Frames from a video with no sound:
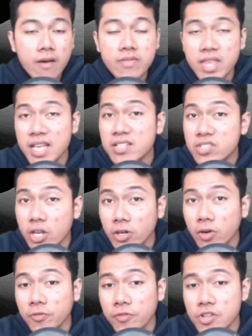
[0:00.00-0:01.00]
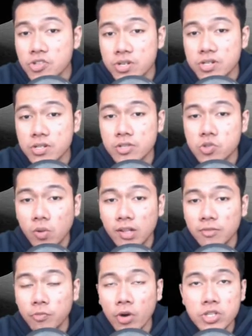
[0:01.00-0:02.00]
The interior features a
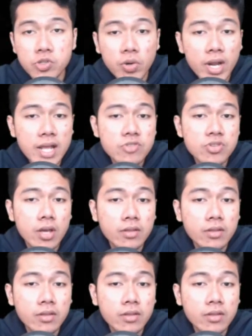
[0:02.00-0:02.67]
12.3-inch